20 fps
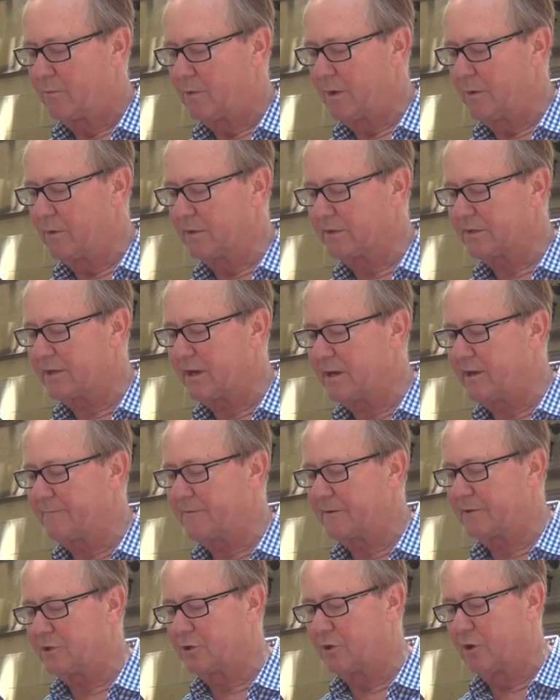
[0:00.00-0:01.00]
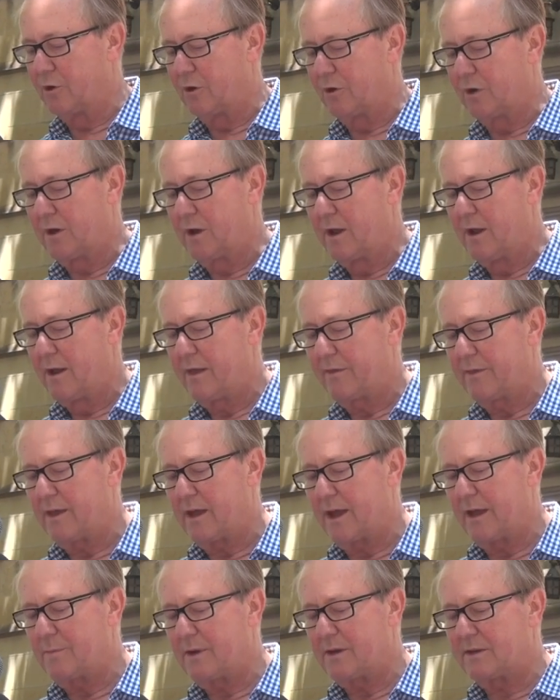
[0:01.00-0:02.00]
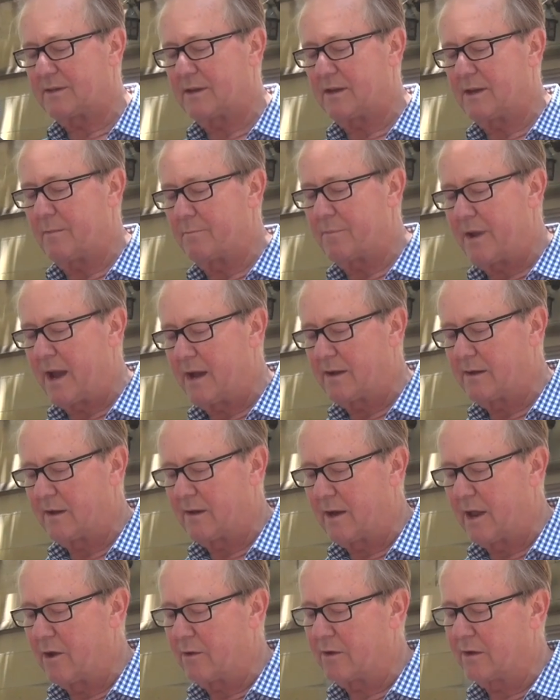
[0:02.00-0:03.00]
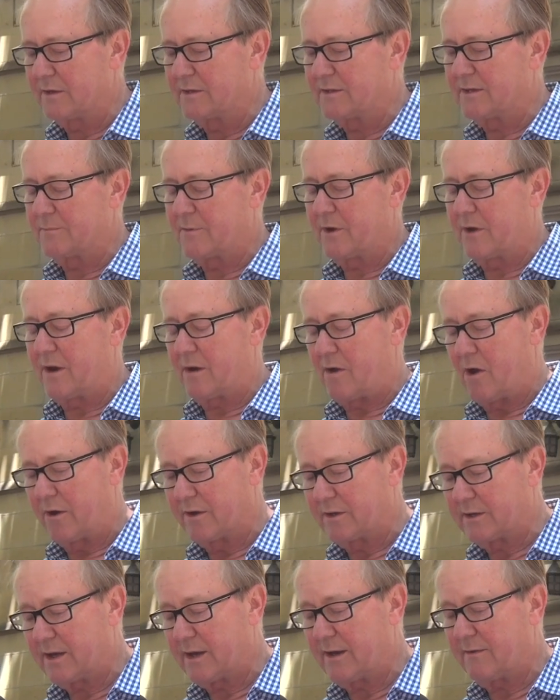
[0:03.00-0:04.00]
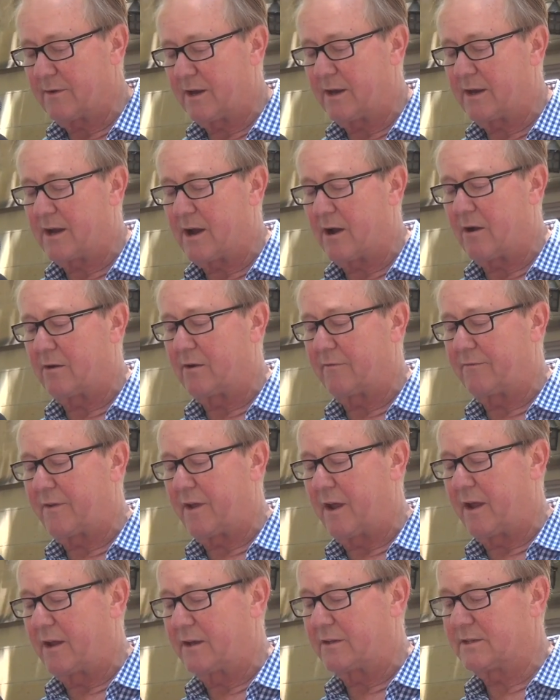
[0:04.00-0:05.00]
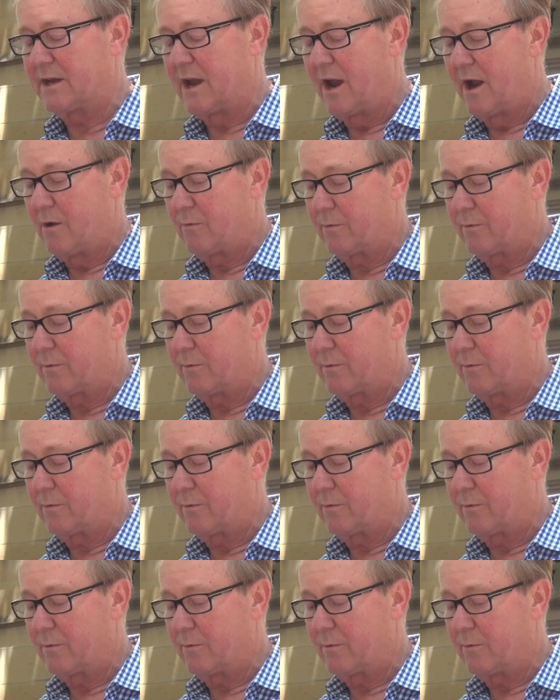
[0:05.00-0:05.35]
We will see for sure the ABC abandoned localism on TV current affairs